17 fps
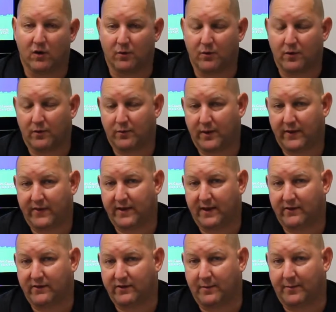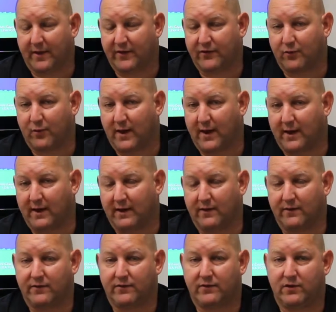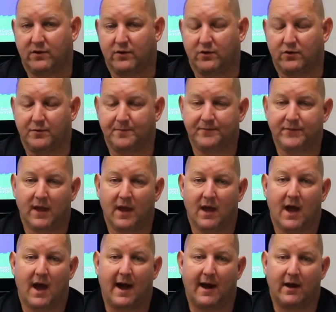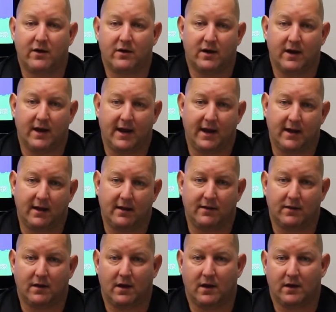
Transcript: Or what we think is the best way is to hire a,